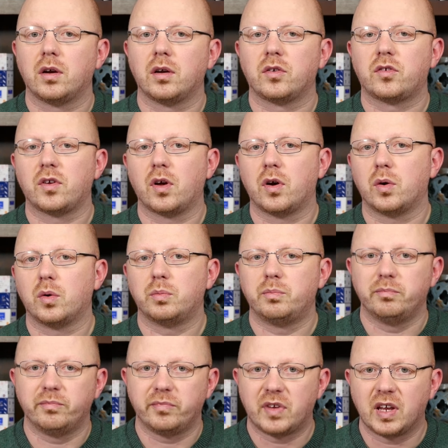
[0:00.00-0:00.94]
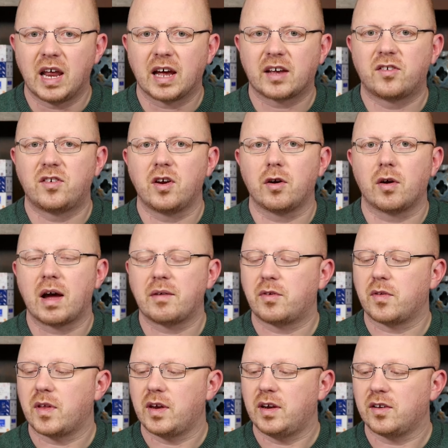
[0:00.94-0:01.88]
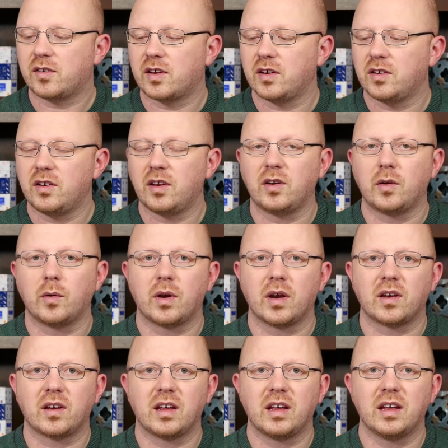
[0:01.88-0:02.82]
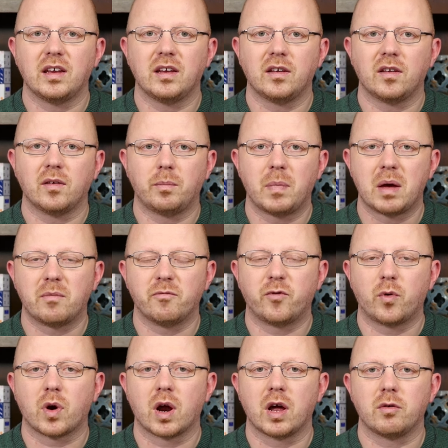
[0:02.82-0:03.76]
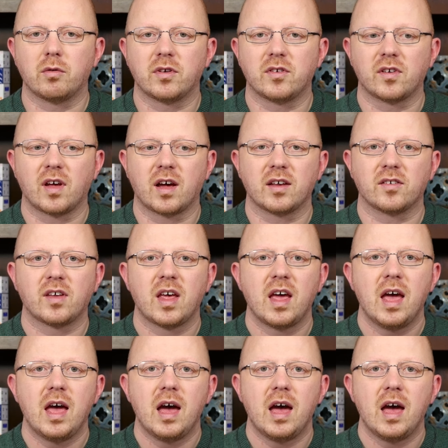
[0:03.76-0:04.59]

So the next year after they discontinued it in the M400 size.